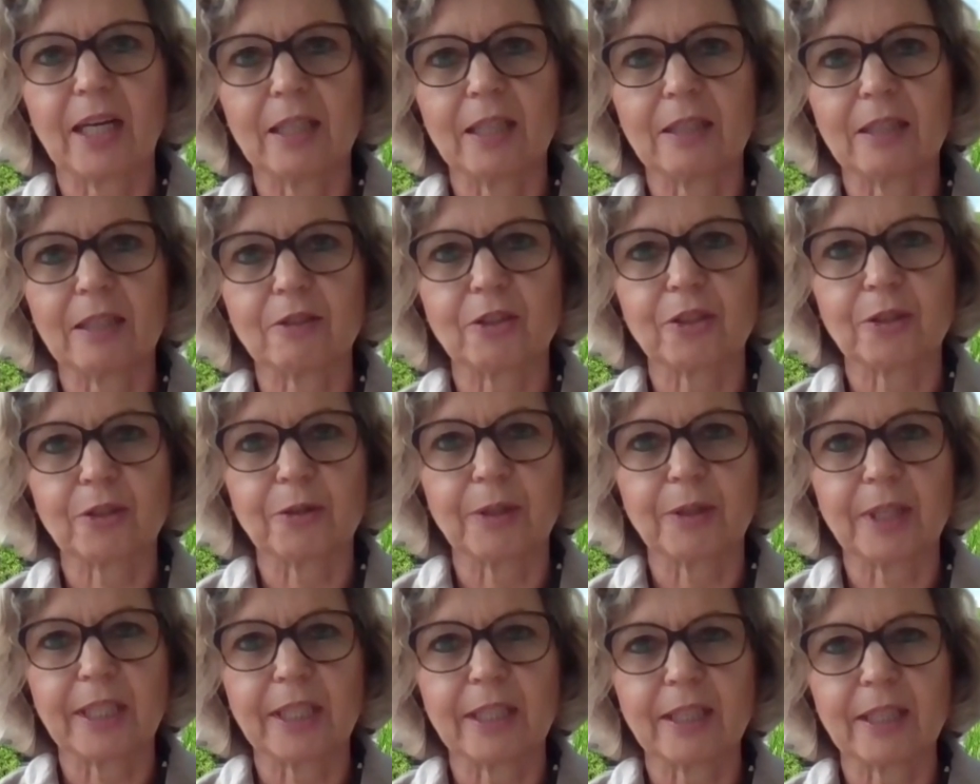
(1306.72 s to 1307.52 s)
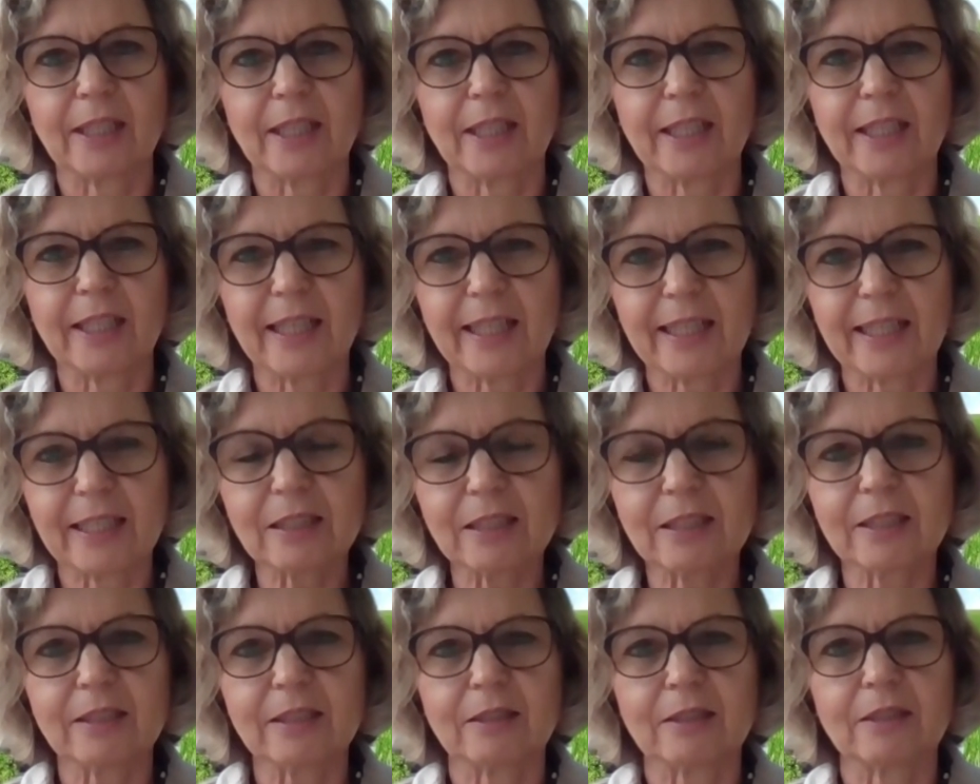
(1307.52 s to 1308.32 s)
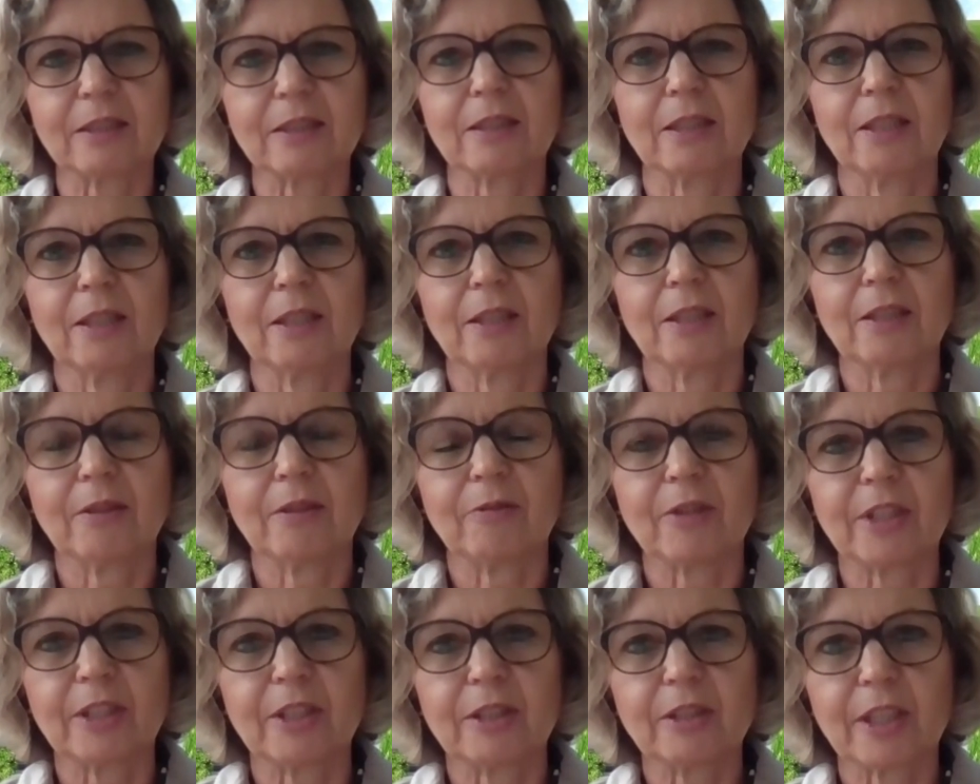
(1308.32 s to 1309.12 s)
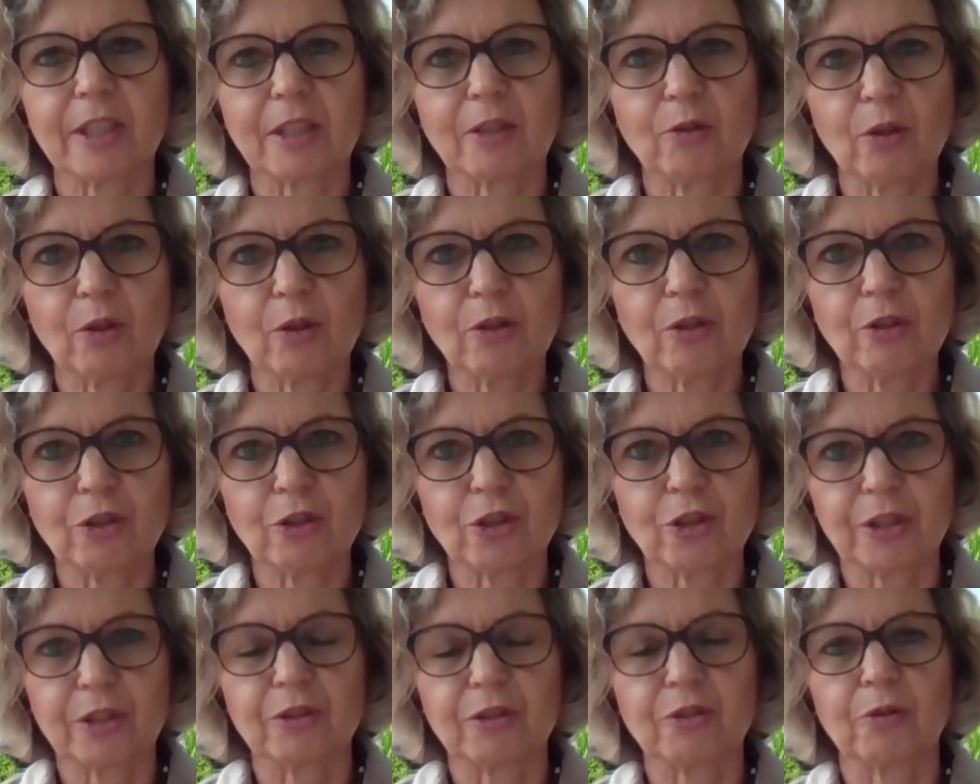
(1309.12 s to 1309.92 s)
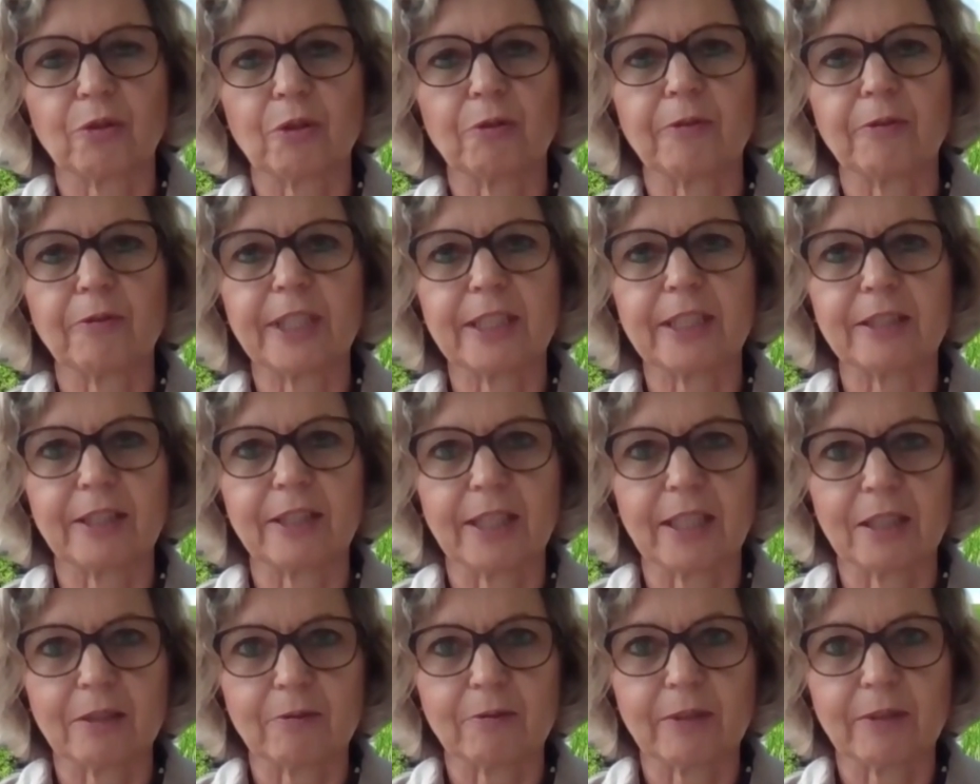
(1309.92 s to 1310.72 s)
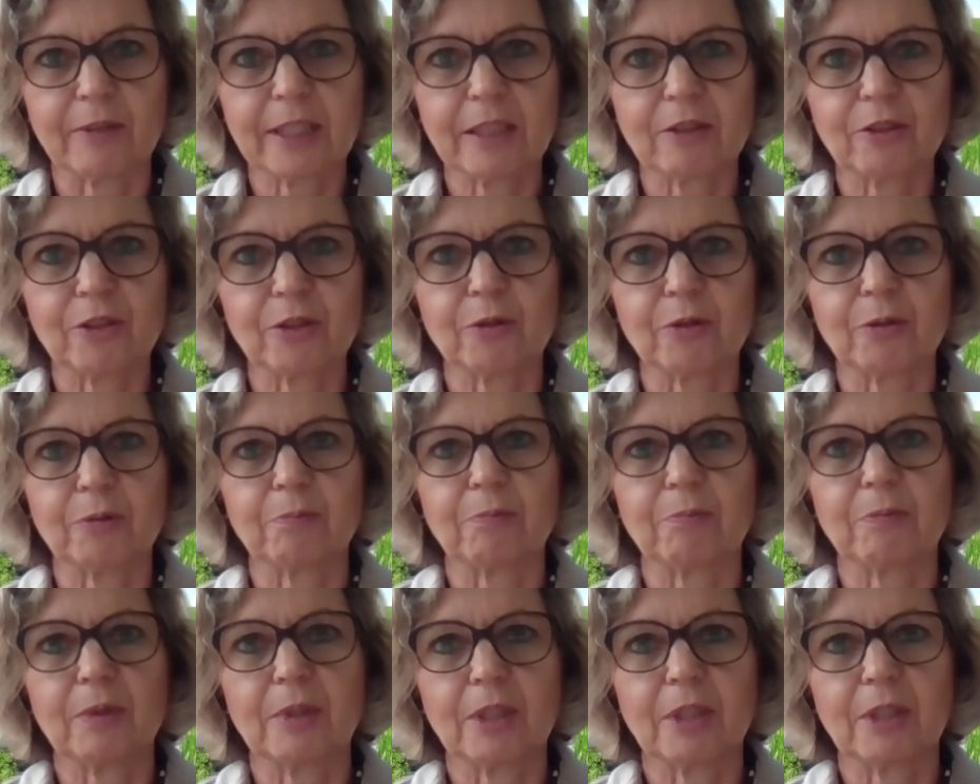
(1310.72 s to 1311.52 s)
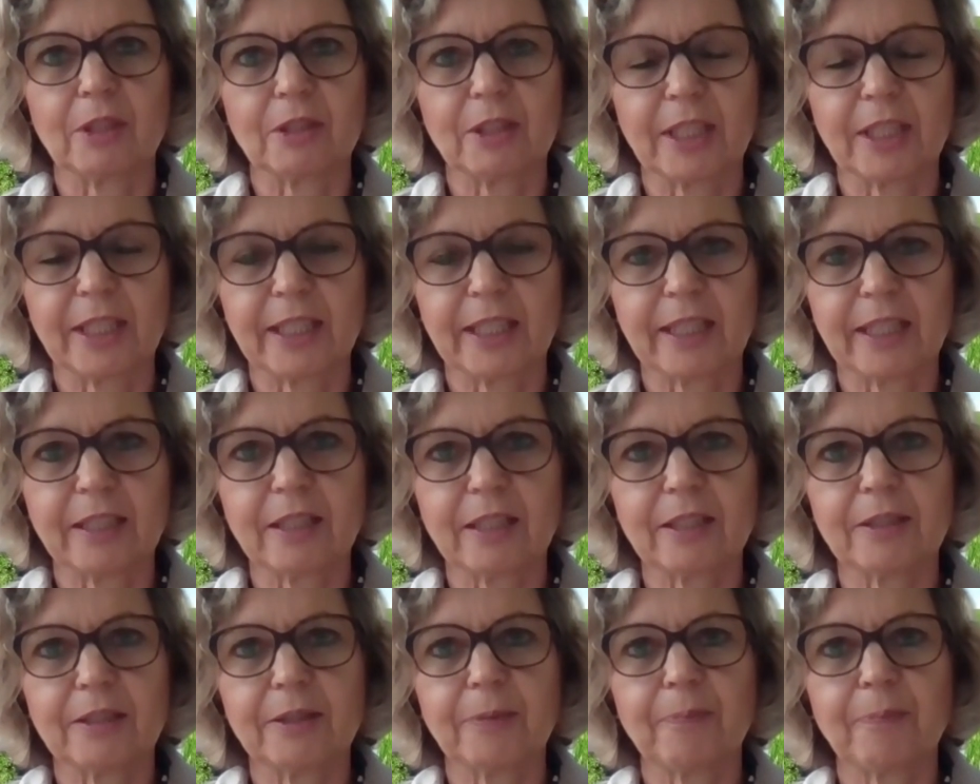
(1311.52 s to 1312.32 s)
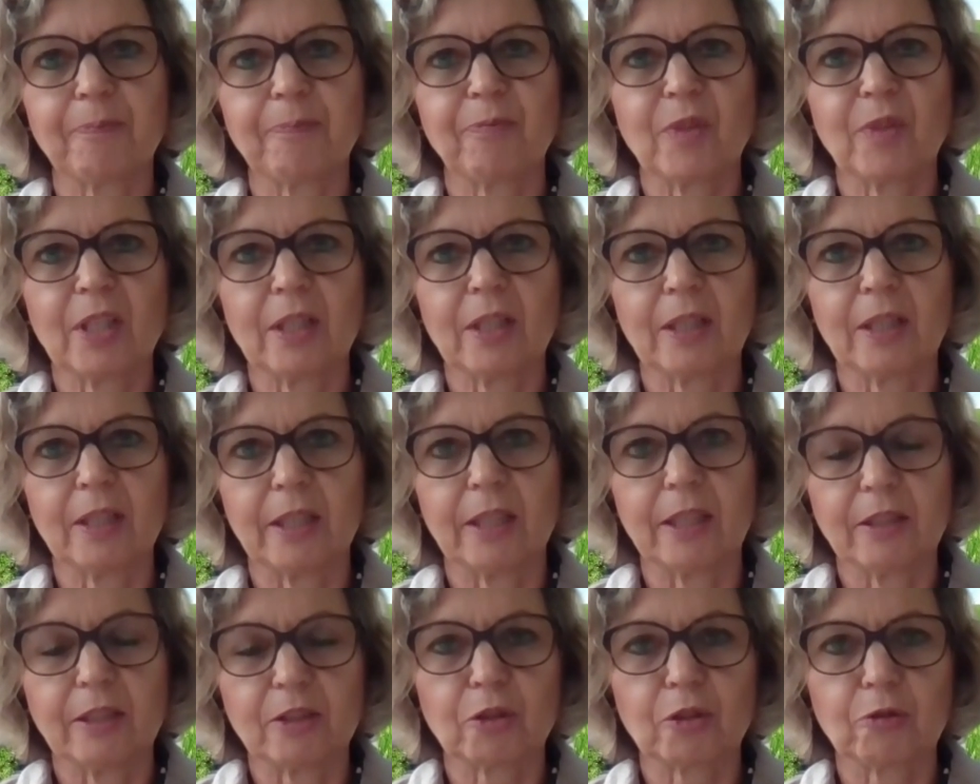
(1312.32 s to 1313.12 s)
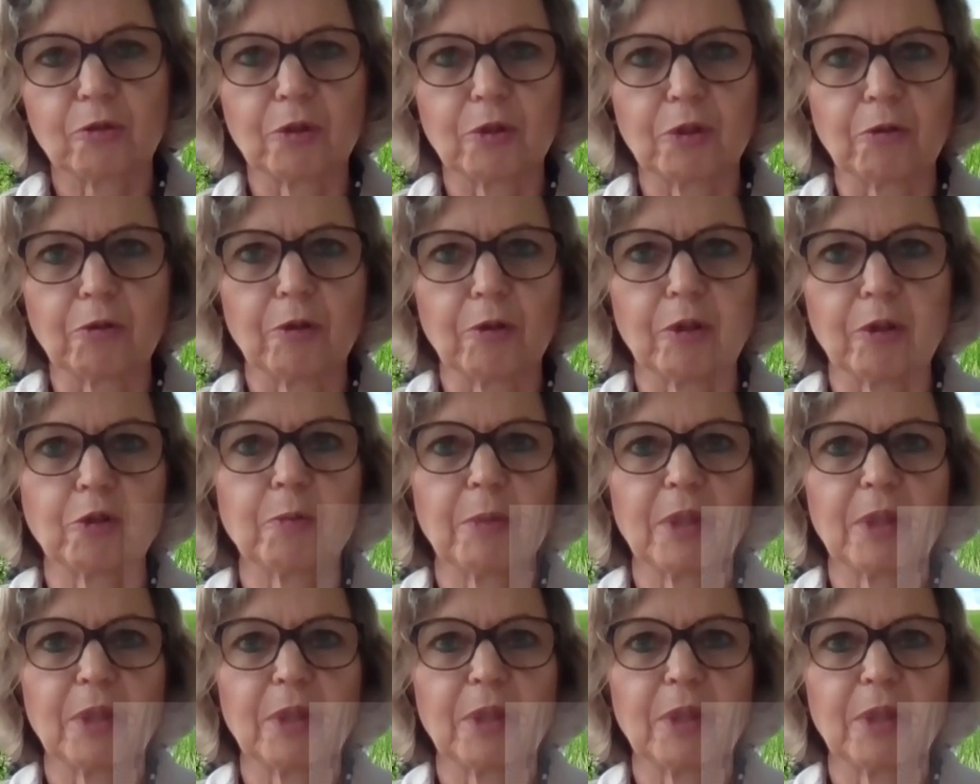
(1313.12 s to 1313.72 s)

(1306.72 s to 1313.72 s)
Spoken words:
Karl. So in essence, the technology is already there, right? So Syngenta, in its Good